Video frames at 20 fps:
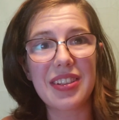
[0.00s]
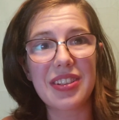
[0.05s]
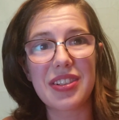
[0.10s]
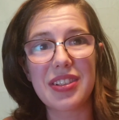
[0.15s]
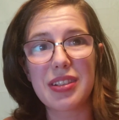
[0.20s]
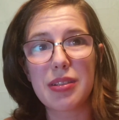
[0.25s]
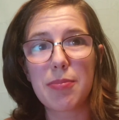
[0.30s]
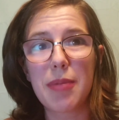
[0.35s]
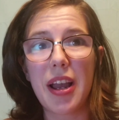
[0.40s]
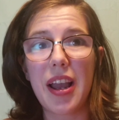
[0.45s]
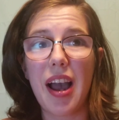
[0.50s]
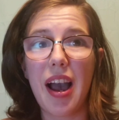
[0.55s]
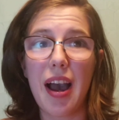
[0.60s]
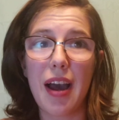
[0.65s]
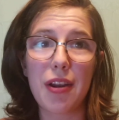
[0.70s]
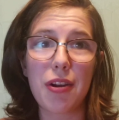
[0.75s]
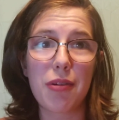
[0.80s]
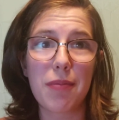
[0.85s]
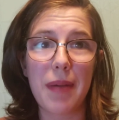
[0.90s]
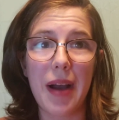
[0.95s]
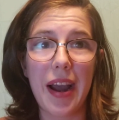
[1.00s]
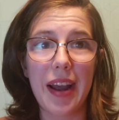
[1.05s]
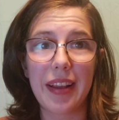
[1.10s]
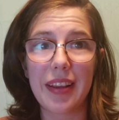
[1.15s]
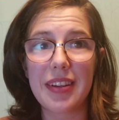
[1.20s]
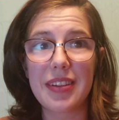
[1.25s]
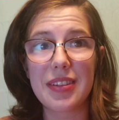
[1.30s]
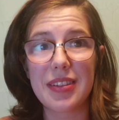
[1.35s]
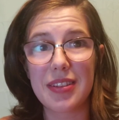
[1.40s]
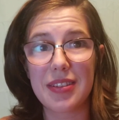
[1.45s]
just my
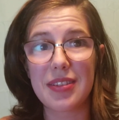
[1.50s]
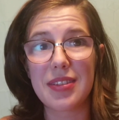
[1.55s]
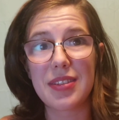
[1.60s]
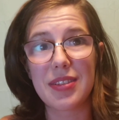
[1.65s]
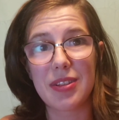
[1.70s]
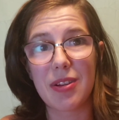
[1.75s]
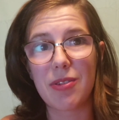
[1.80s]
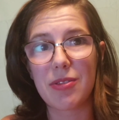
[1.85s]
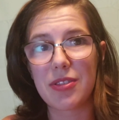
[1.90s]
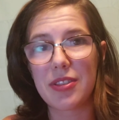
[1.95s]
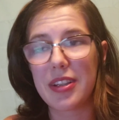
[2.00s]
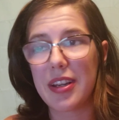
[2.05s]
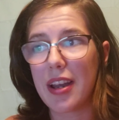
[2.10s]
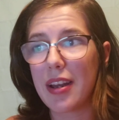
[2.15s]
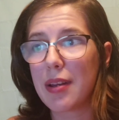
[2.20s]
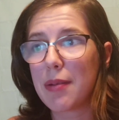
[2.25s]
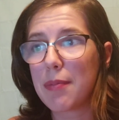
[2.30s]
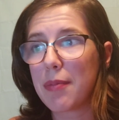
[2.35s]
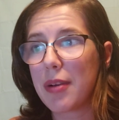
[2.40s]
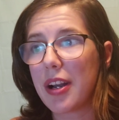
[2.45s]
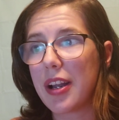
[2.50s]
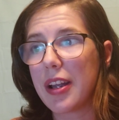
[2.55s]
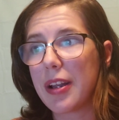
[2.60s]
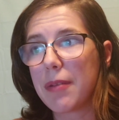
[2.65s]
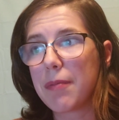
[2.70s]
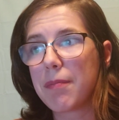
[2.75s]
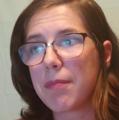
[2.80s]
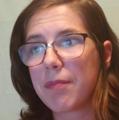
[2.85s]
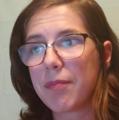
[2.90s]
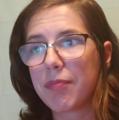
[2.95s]
autopilot disassociated brain.